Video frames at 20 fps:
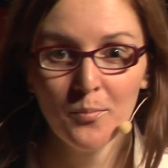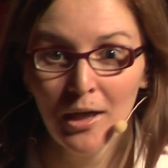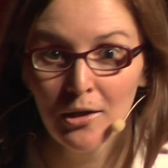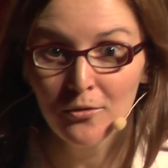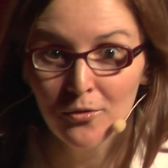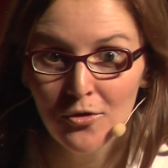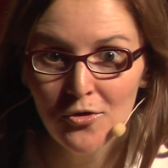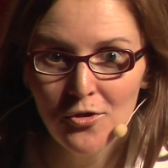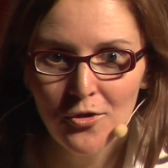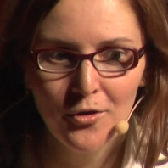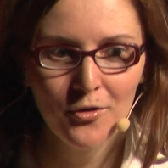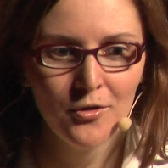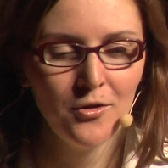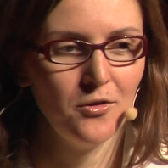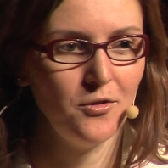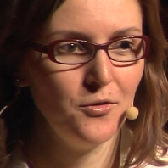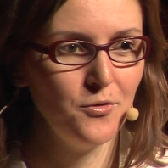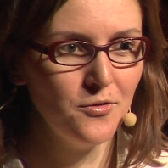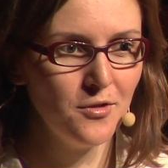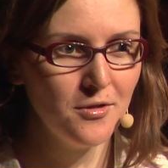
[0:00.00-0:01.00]
about to join a
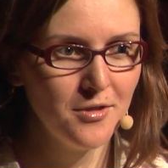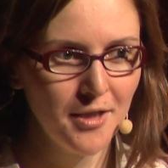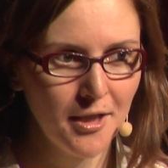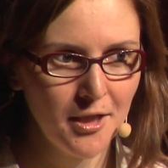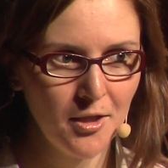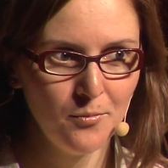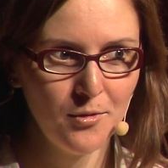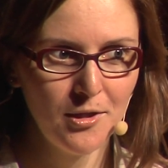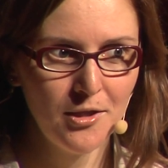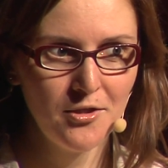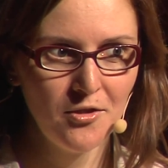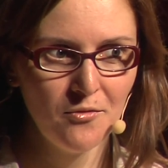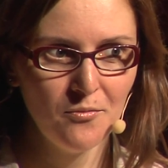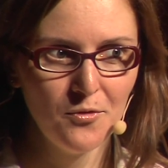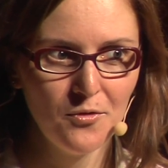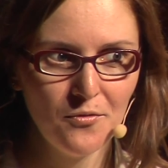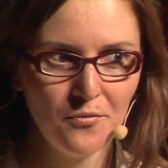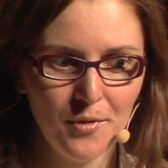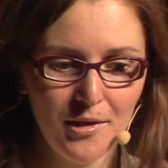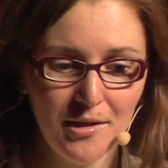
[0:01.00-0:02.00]
new sustainability
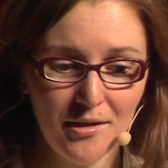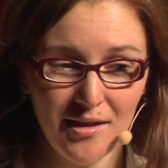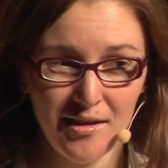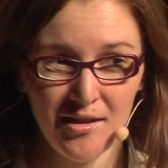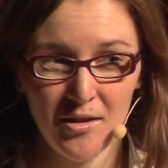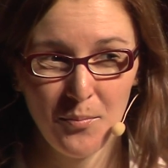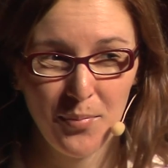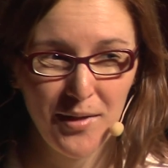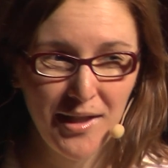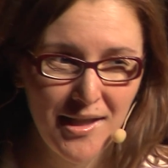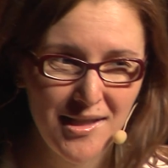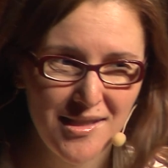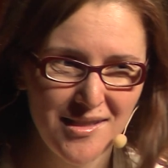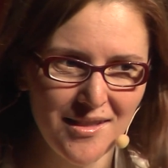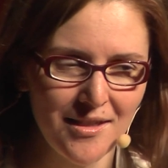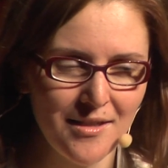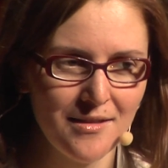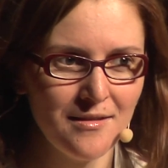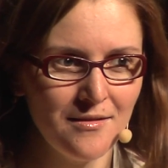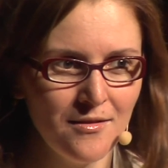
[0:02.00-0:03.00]
movement in a place
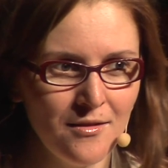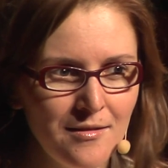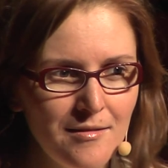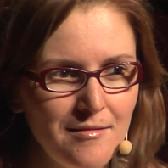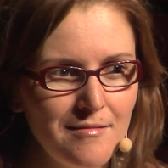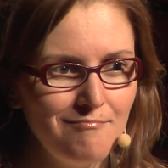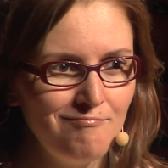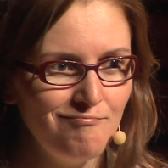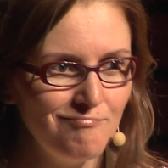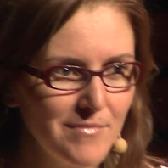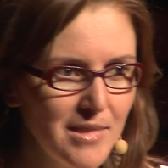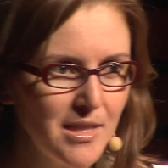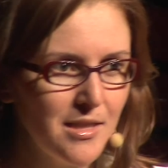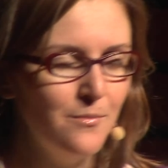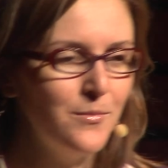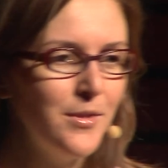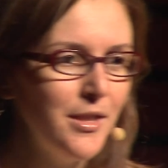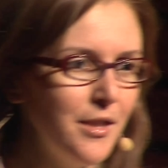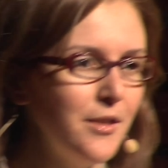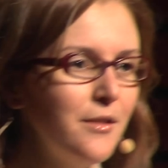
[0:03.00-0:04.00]
that is not
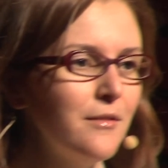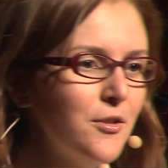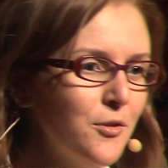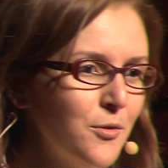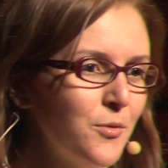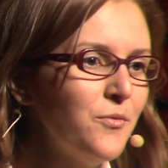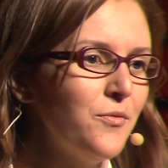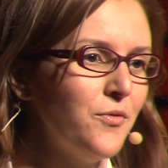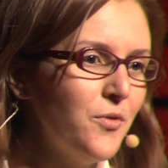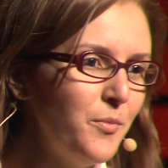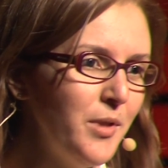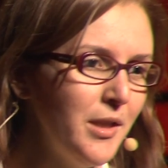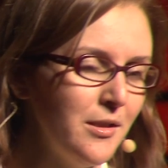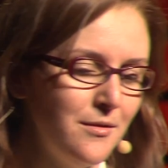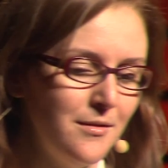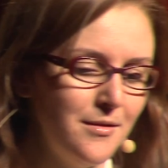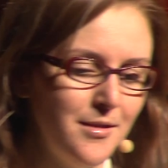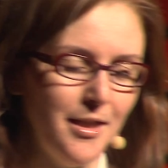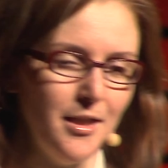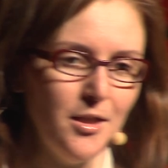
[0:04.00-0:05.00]
commonly known for being
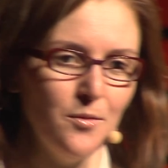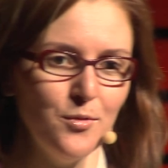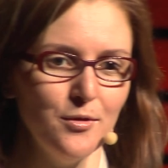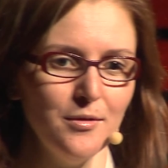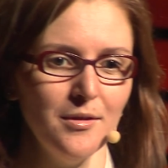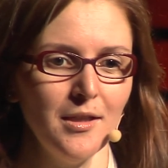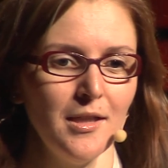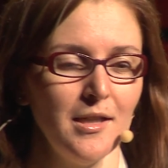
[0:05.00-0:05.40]
sustainable,